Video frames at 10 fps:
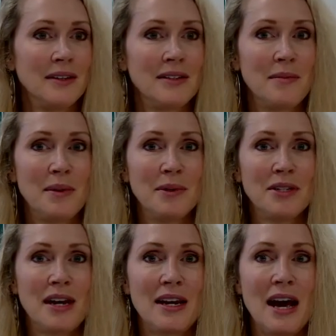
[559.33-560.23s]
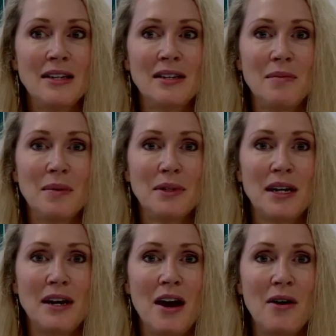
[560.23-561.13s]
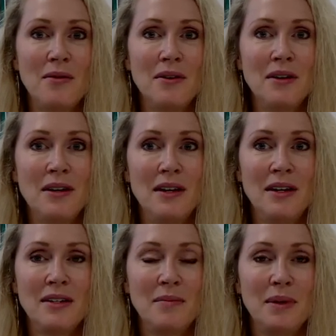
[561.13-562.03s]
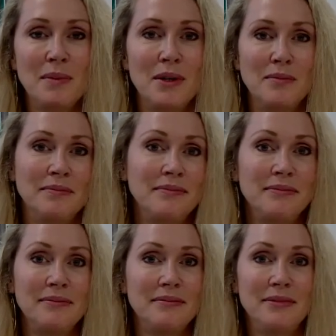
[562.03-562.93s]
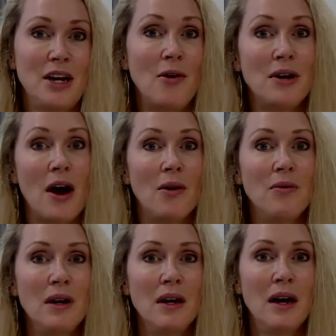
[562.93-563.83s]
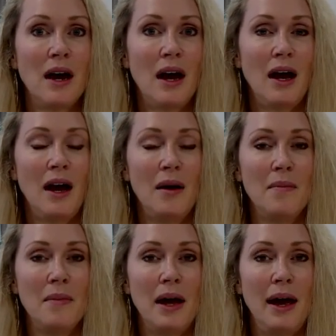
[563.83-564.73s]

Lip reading: Some people say yes, some people say no, some people don't know. And